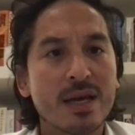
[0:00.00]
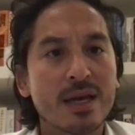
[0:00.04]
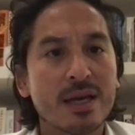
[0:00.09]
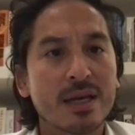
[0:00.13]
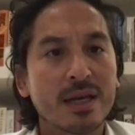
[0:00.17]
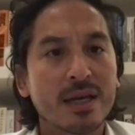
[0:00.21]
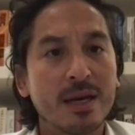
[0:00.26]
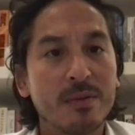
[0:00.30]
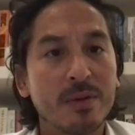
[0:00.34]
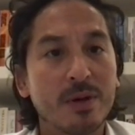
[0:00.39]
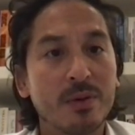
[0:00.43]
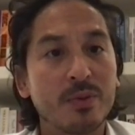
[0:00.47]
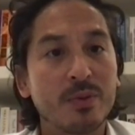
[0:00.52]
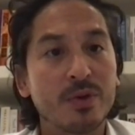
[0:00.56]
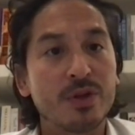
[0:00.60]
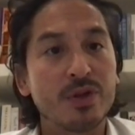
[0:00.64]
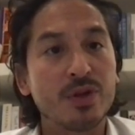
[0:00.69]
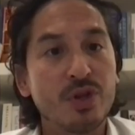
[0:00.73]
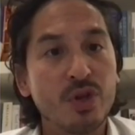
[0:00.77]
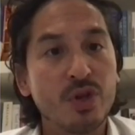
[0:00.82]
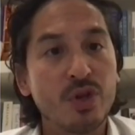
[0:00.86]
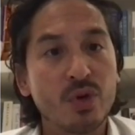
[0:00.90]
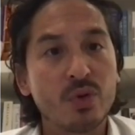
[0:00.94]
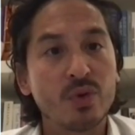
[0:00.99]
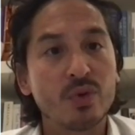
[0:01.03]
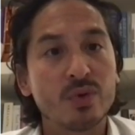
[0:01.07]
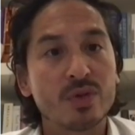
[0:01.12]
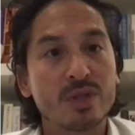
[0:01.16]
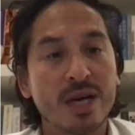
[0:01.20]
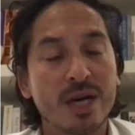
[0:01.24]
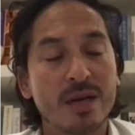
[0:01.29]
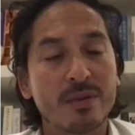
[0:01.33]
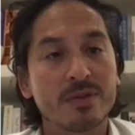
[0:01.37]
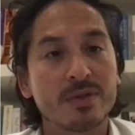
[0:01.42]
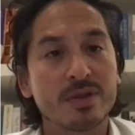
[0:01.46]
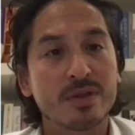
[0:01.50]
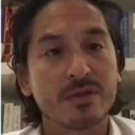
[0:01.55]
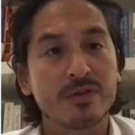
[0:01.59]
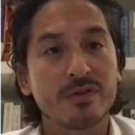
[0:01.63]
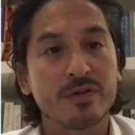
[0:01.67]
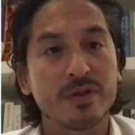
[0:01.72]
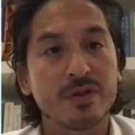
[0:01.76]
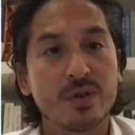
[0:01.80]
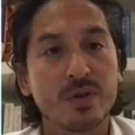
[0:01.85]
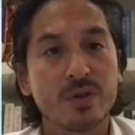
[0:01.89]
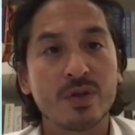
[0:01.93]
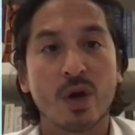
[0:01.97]
come up with new types of
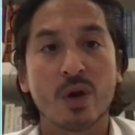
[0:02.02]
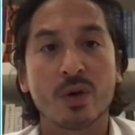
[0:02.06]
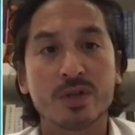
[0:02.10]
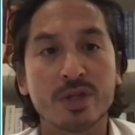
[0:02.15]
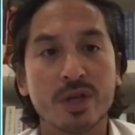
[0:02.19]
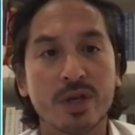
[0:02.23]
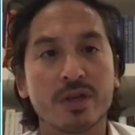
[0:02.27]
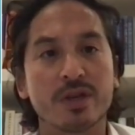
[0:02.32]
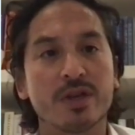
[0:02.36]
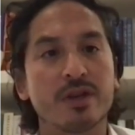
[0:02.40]
food, alternative